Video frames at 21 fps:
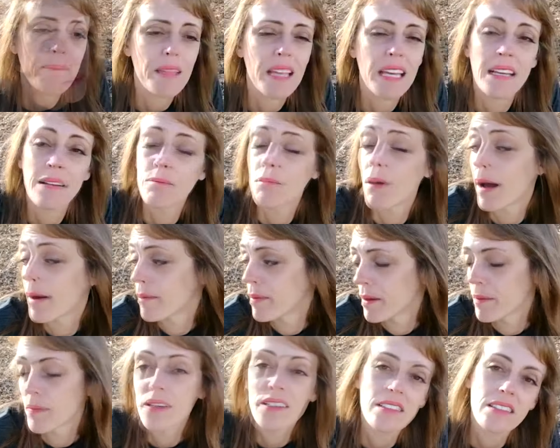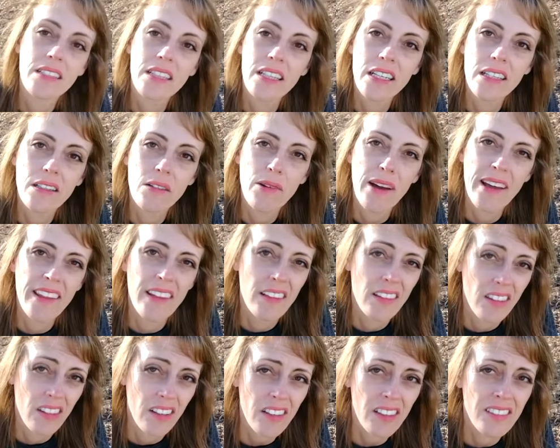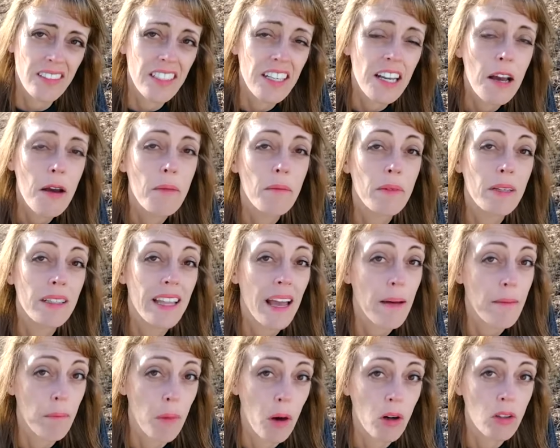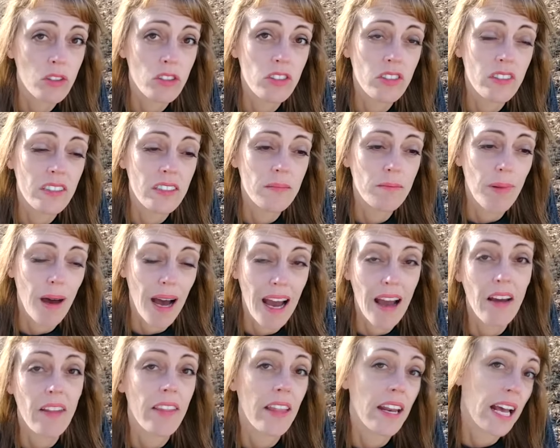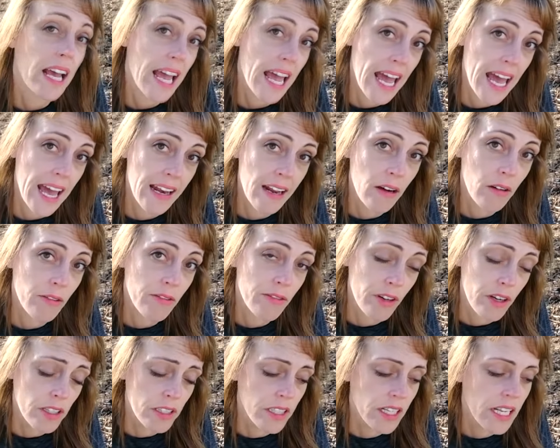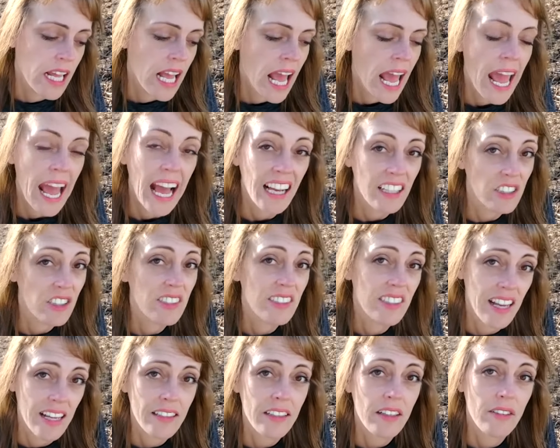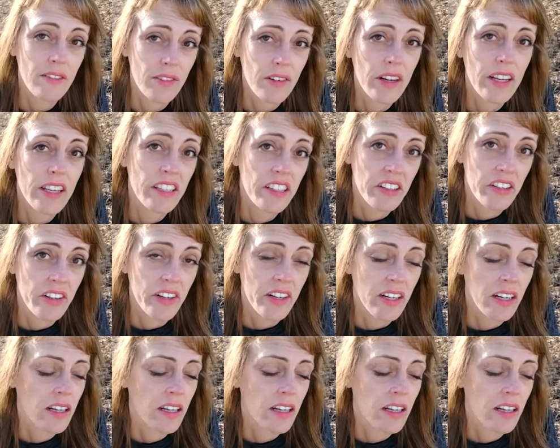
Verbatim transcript: It might be misleading the way this looks, but that mulch pile that I had out front actually sat there for a year